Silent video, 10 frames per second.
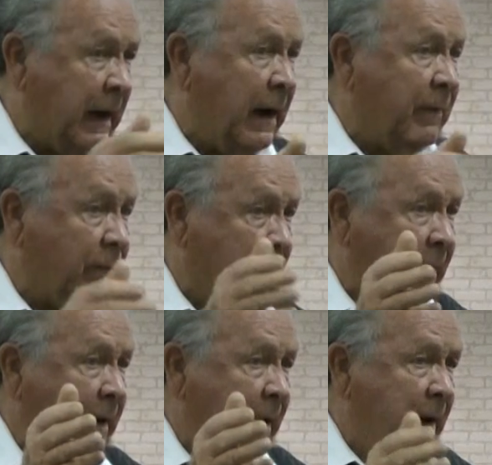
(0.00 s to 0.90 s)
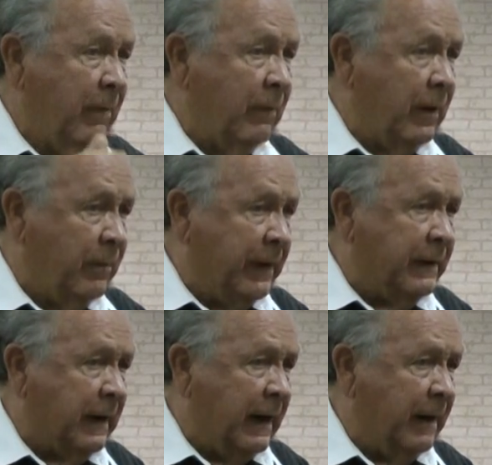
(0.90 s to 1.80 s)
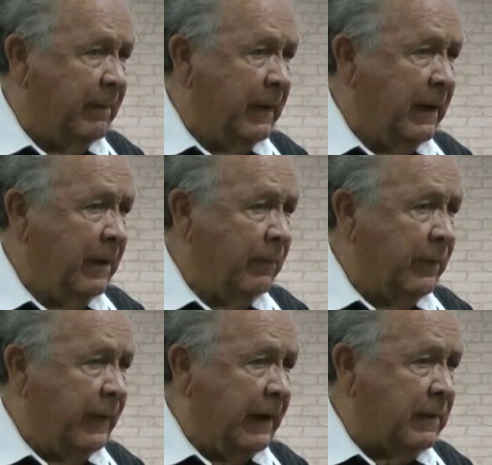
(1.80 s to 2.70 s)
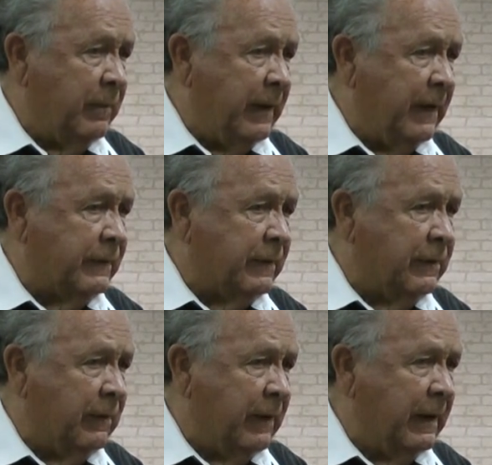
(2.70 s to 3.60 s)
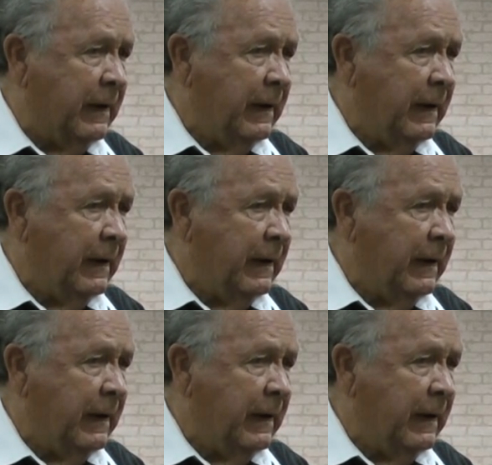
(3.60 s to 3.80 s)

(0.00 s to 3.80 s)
time and when will it be time for that to be instituted?